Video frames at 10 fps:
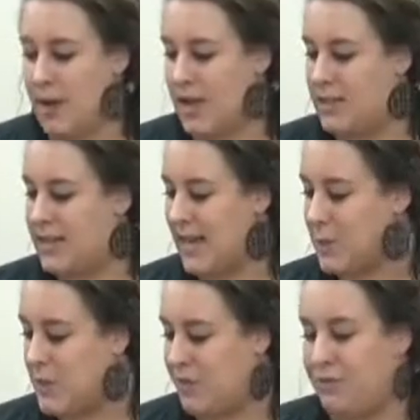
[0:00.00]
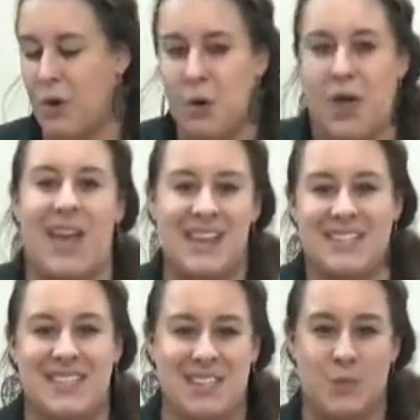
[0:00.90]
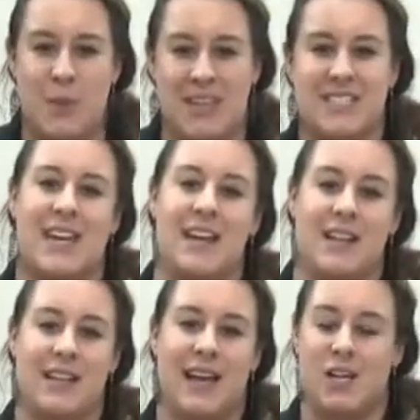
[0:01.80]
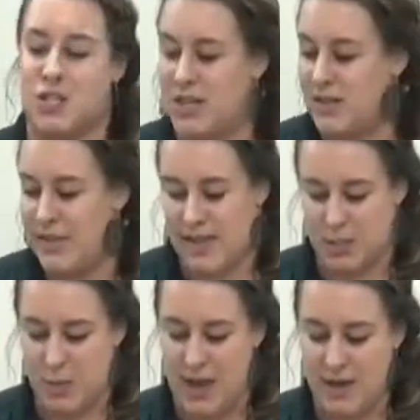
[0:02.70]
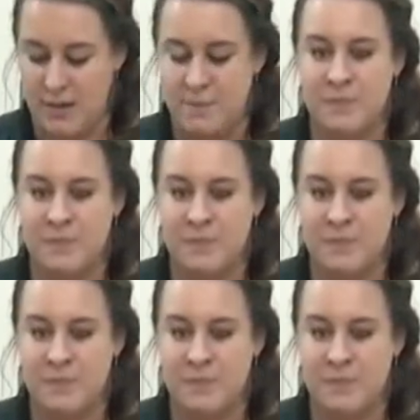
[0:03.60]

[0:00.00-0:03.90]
because that's when the photogate is in its best data collection, and that's when